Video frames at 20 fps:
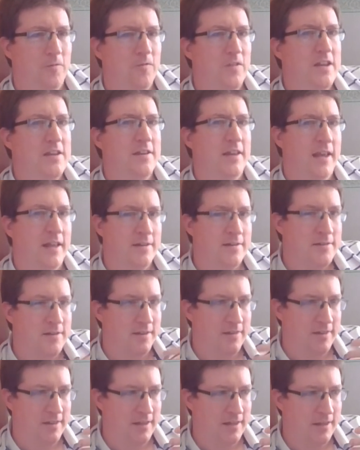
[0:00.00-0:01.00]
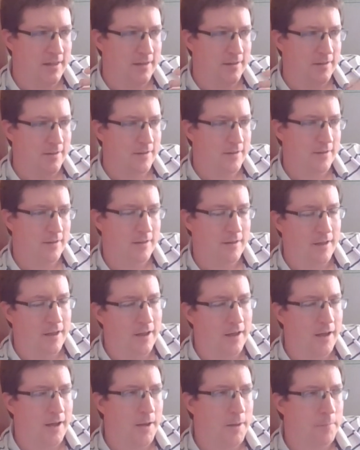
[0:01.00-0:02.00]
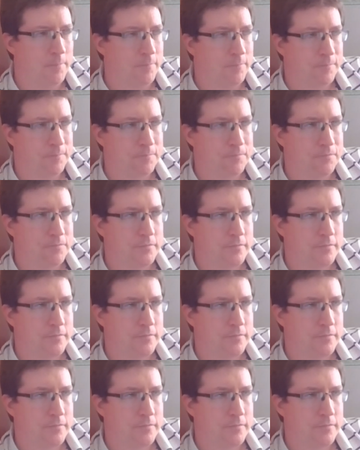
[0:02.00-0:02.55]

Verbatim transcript: feeding into the um,